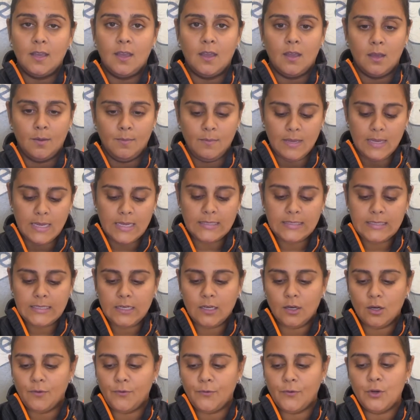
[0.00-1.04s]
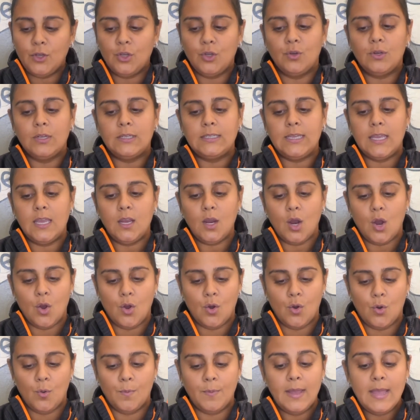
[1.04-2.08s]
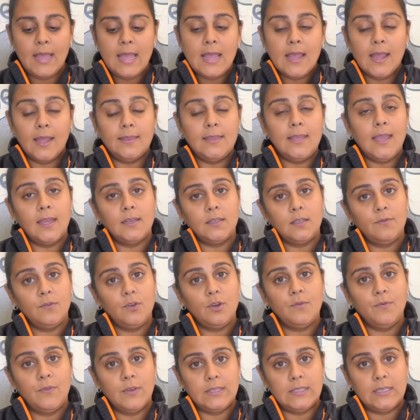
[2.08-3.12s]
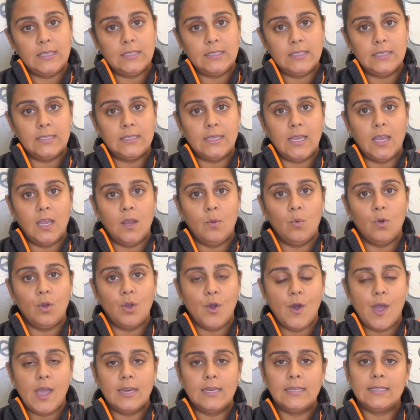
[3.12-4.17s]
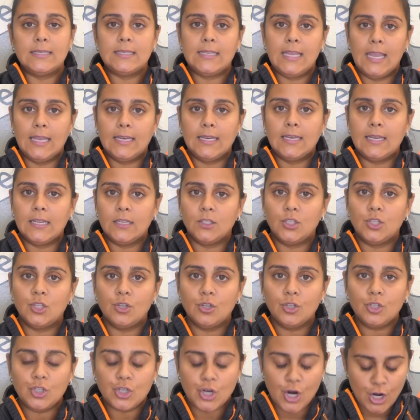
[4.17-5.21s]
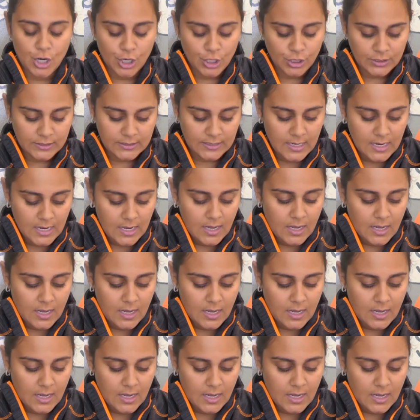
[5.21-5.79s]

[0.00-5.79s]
It's here for you to take home. At the end of your visit today, we'll go ahead and scan it into your chart.